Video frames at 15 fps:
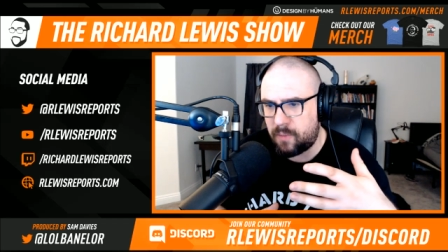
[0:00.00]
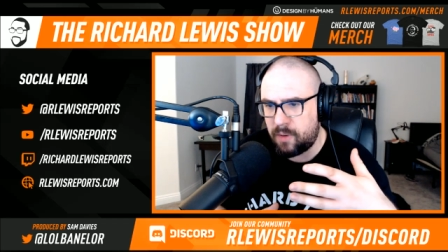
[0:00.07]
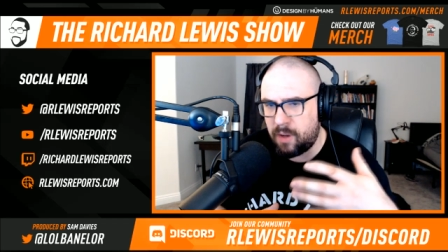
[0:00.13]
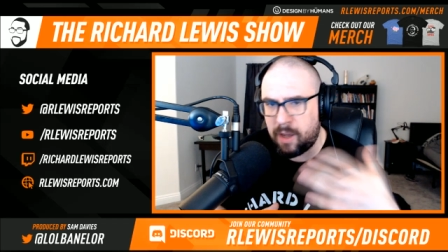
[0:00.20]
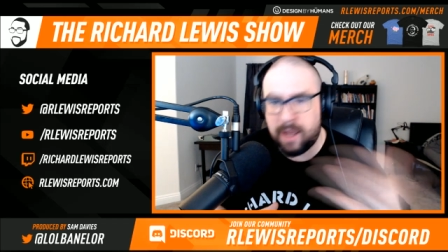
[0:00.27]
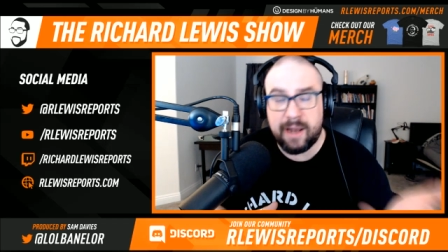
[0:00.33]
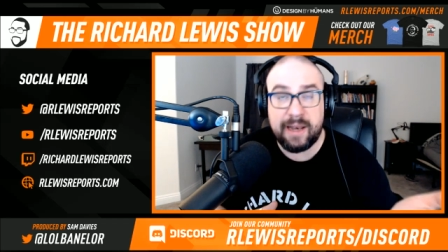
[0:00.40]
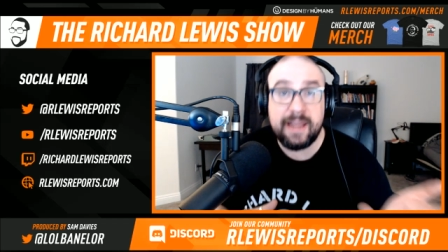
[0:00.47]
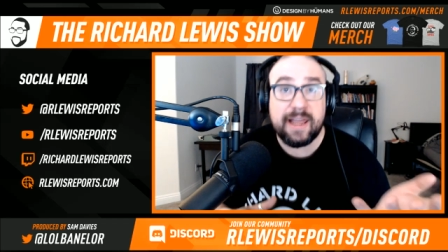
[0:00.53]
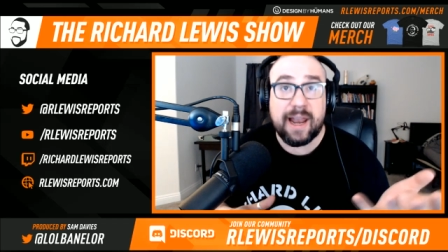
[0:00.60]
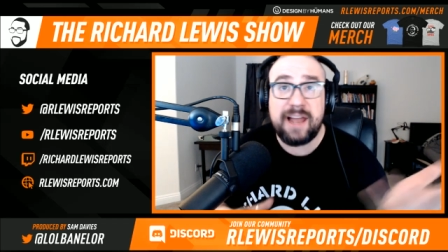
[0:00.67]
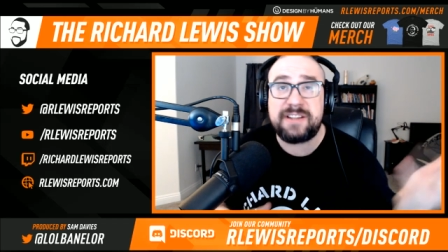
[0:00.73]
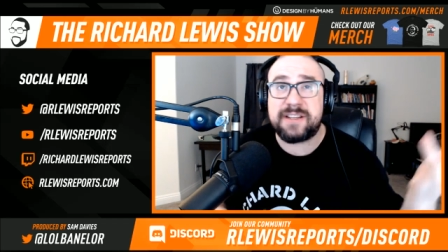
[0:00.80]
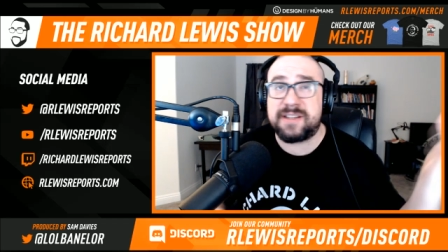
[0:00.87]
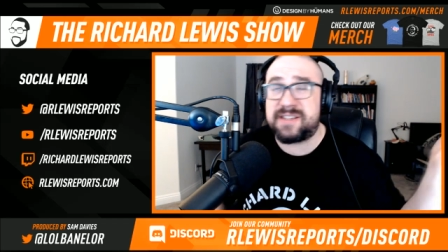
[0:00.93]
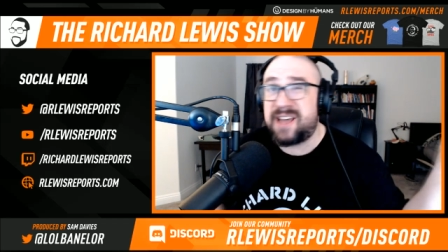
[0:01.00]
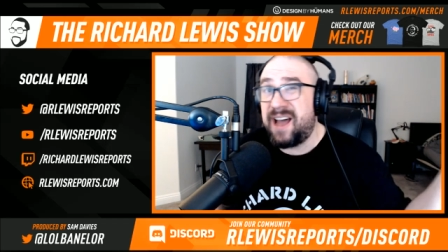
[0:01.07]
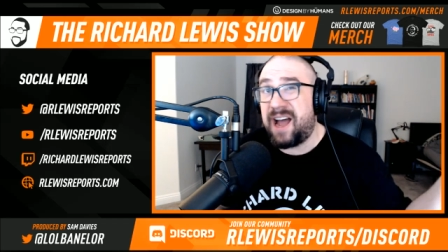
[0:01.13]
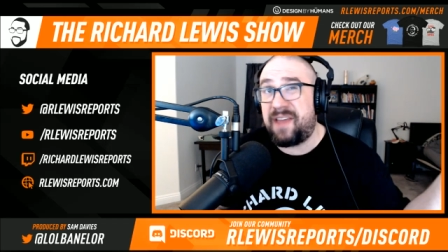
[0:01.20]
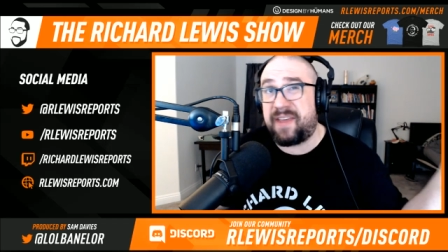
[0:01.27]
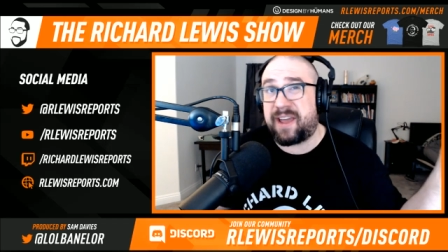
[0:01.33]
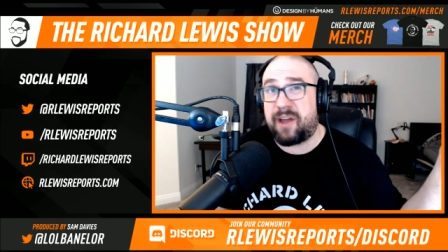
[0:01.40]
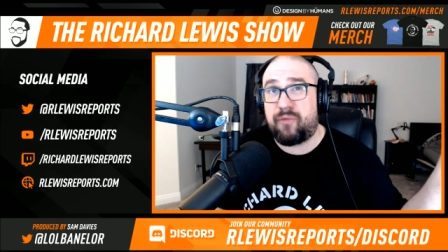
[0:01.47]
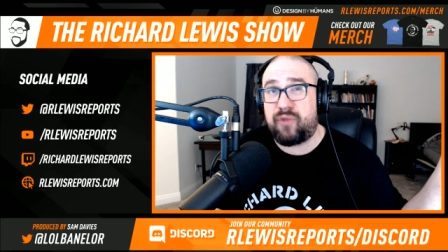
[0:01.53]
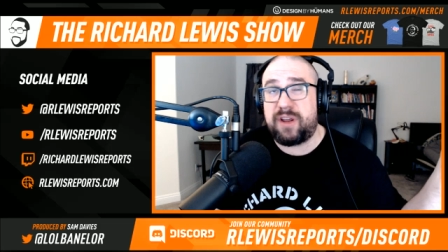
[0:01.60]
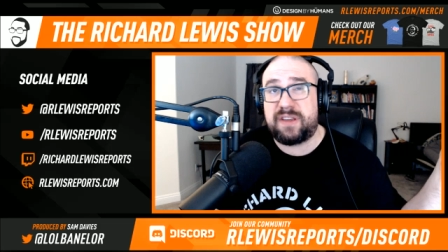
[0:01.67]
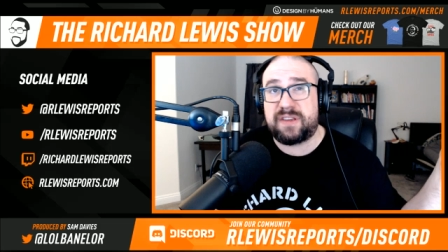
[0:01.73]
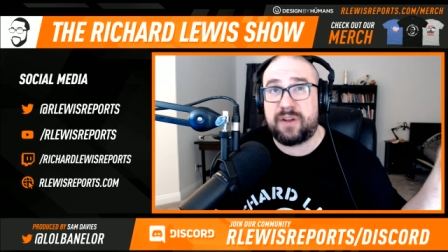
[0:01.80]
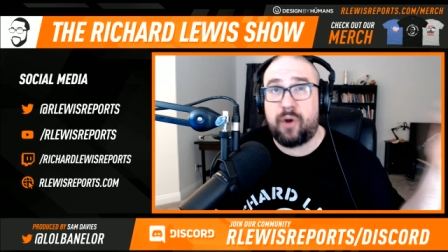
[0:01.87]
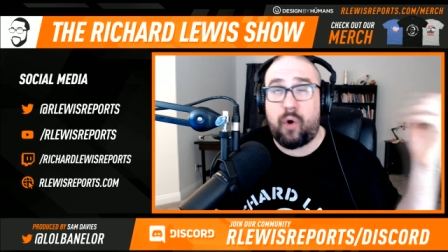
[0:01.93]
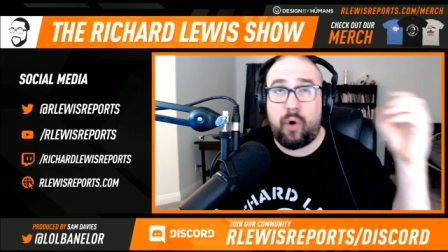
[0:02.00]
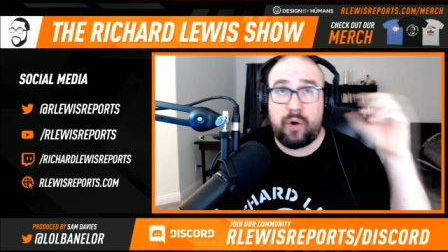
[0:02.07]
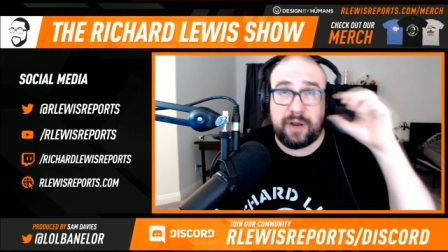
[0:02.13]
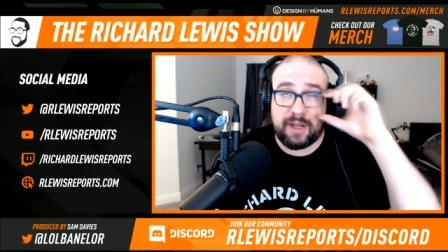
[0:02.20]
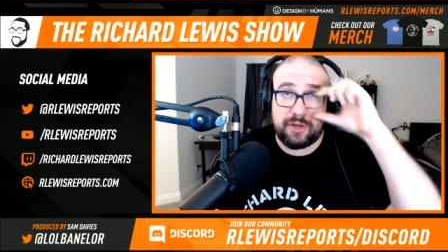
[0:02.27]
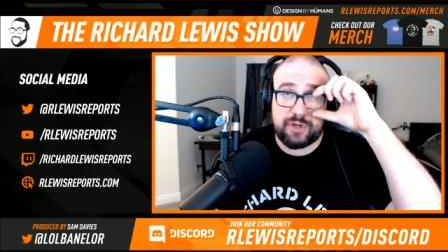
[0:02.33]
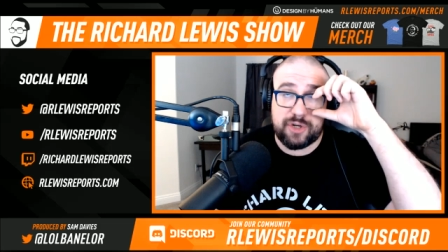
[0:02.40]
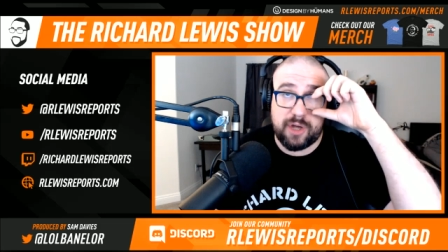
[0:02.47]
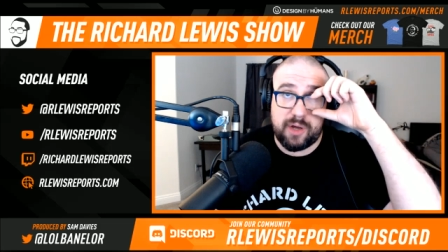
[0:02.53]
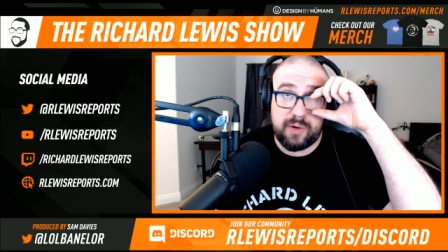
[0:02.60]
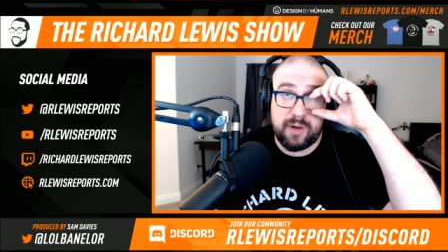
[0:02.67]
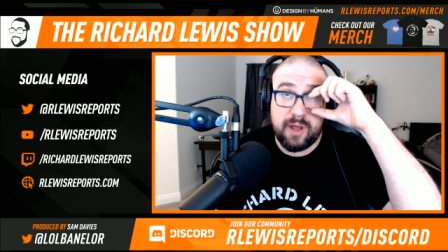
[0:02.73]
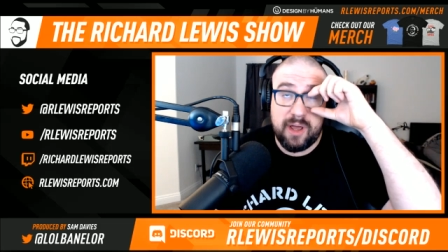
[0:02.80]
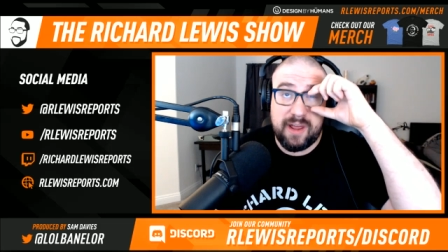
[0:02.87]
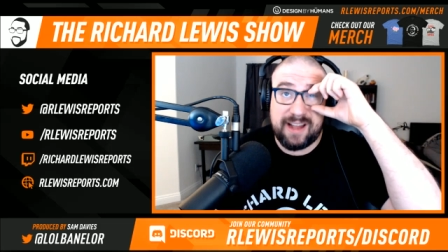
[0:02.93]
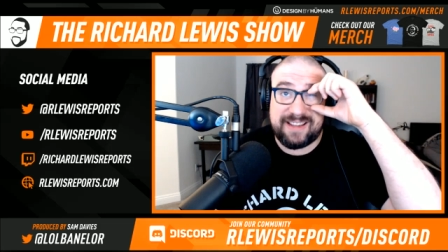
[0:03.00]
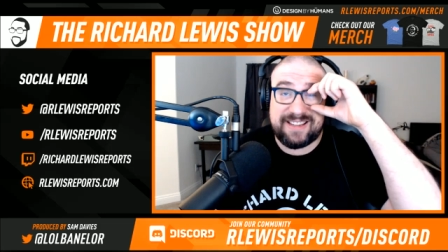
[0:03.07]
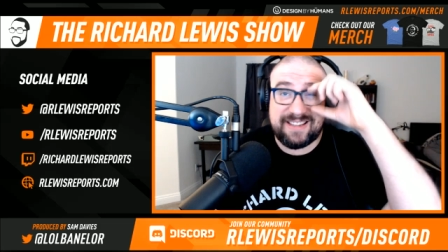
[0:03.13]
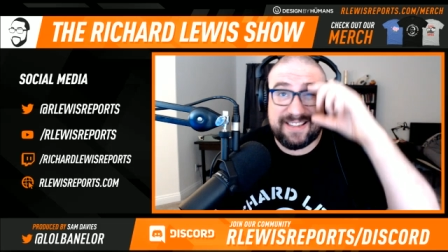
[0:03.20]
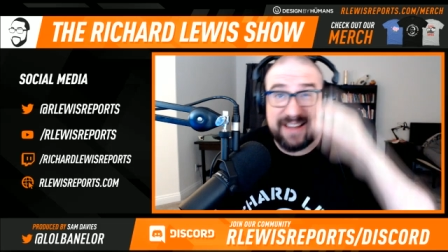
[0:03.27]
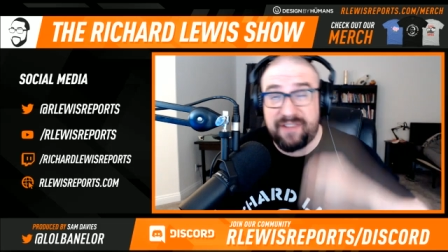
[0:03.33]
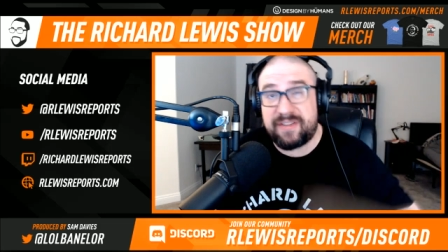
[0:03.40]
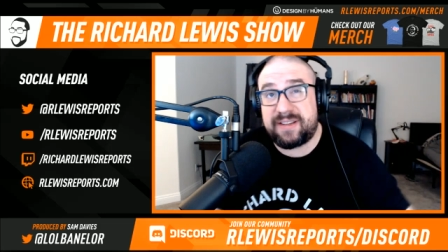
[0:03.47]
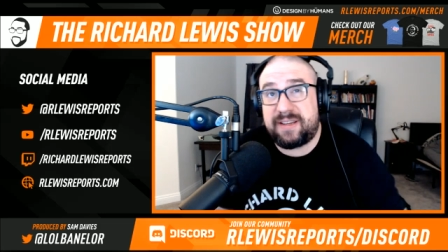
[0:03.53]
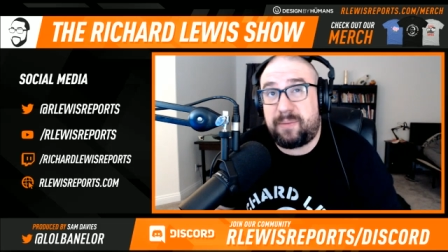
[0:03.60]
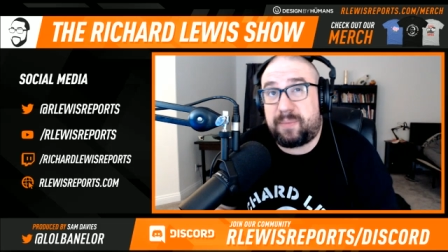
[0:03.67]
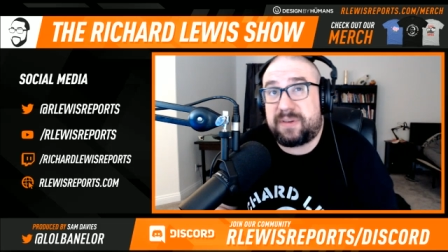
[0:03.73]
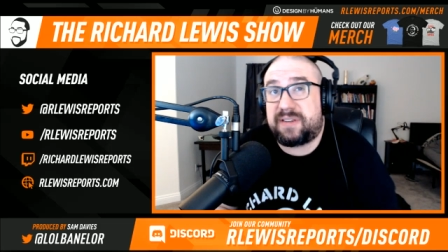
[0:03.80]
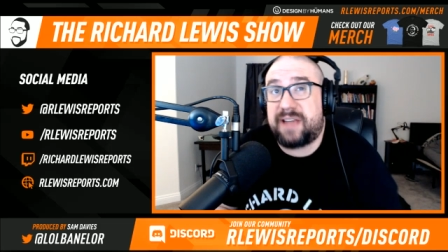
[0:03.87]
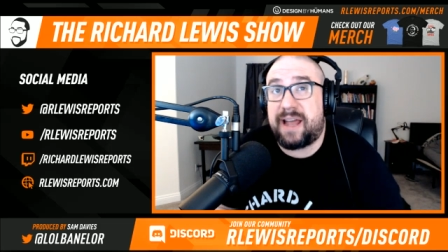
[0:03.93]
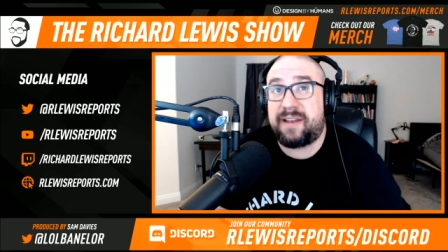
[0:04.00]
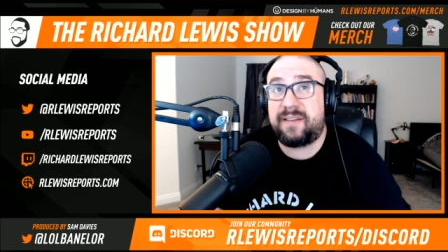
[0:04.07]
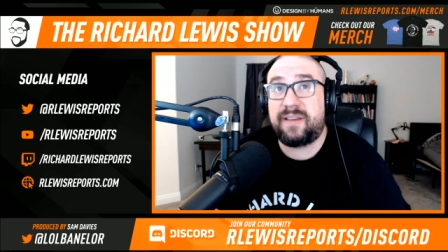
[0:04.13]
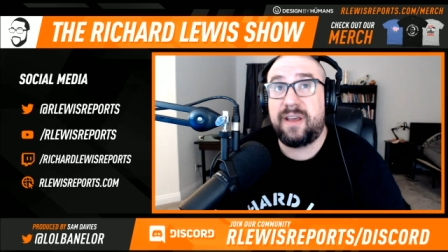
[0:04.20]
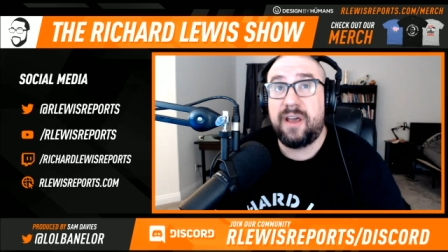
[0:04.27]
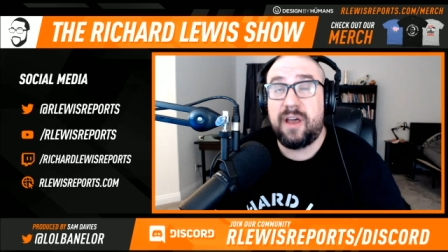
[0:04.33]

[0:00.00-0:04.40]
uh, League of Legends. I think a recent audit showed that 70%